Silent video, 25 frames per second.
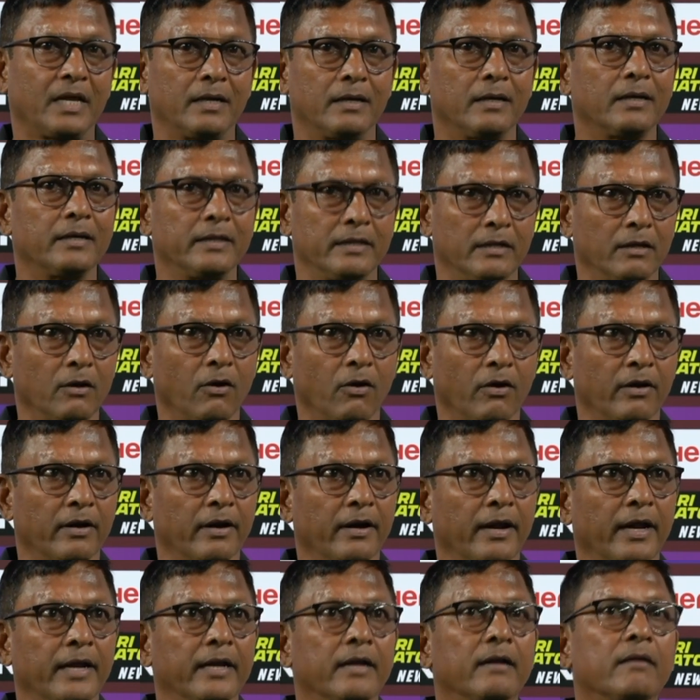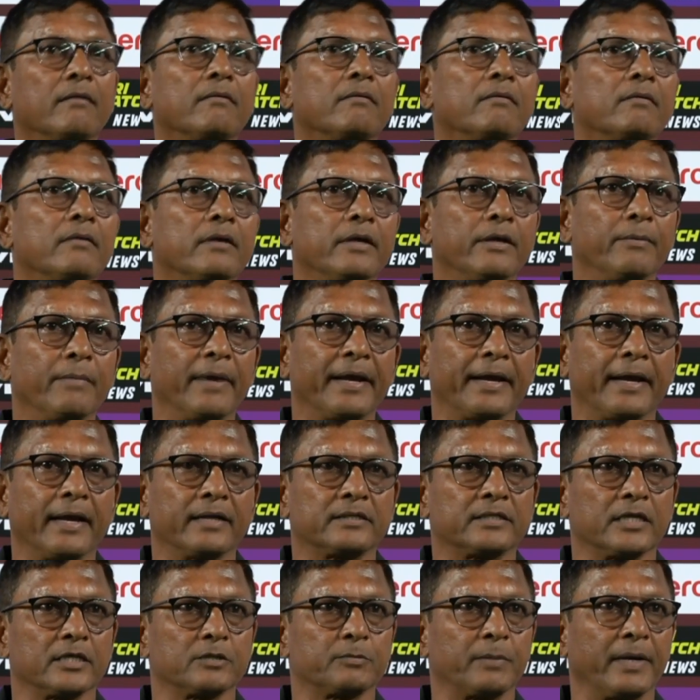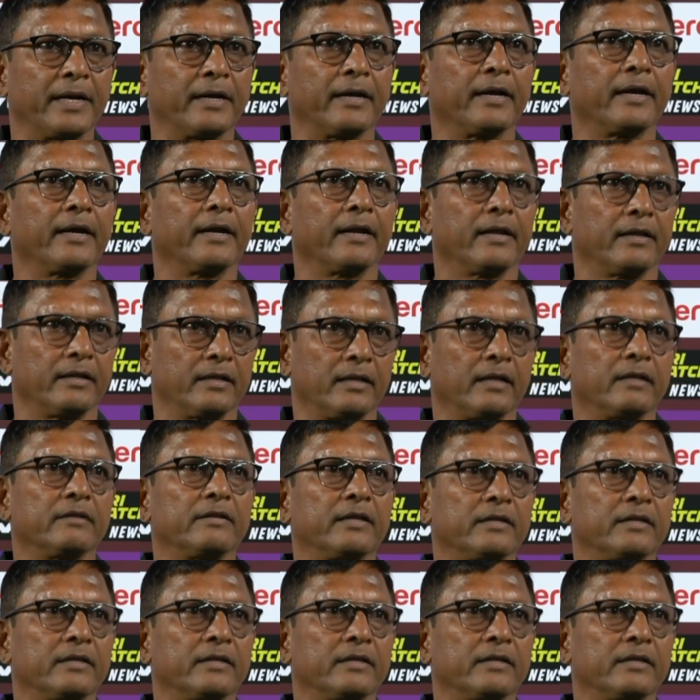In the long run, he may get suspended, and